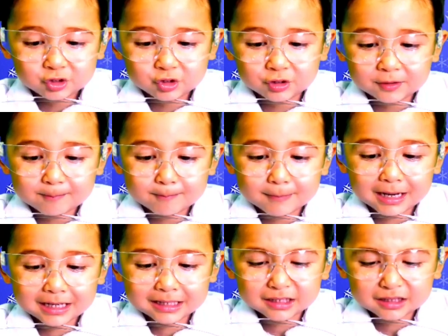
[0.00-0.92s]
To
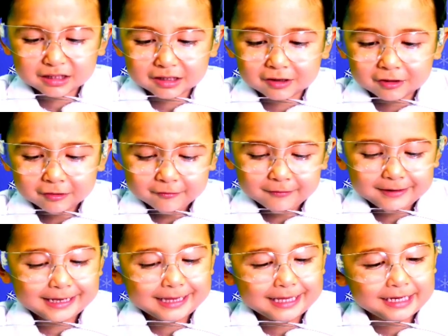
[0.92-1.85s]
make no,
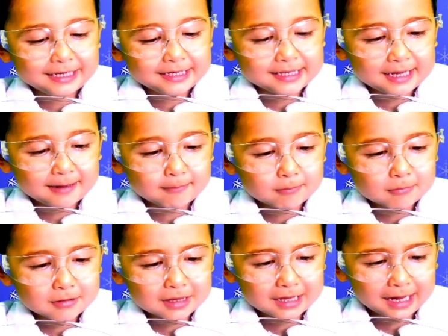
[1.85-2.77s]
you need some
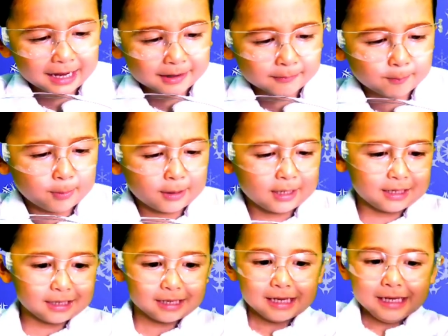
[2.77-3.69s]

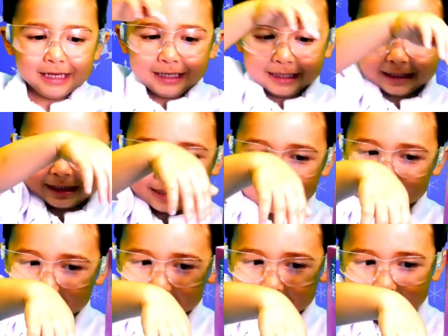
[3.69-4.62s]
diapers,
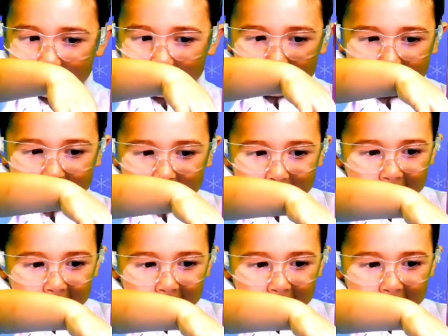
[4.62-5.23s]
scissors,